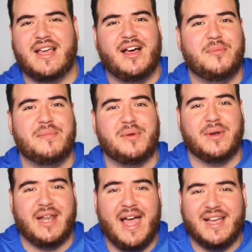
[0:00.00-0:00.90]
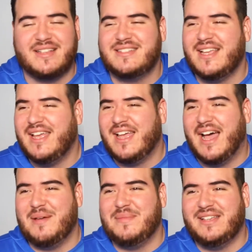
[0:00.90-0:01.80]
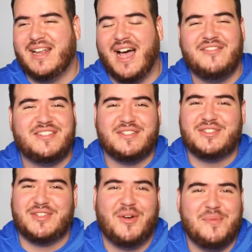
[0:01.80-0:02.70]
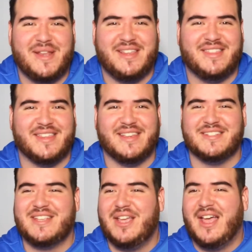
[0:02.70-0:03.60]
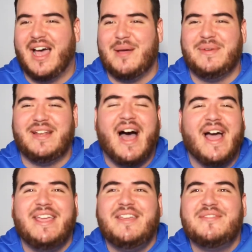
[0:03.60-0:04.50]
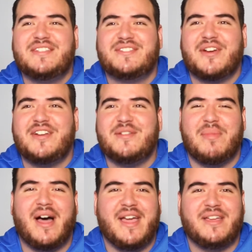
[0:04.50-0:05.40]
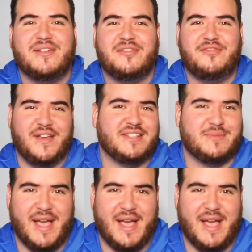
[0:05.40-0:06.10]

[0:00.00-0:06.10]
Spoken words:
that help me relax. I mean, I've done so many things. I mean, I even started buying face